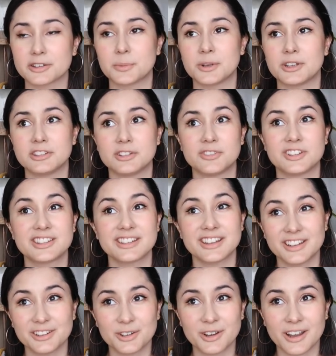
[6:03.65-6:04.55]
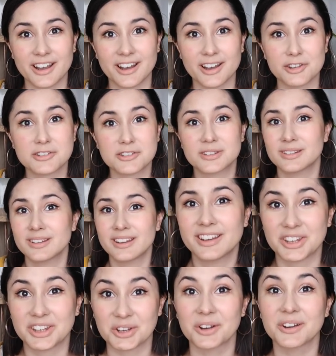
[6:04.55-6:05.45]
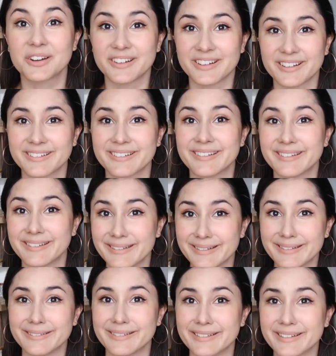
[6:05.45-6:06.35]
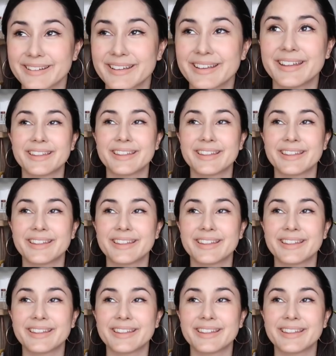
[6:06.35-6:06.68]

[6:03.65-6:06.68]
because if it's in your house, you're gonna eat it.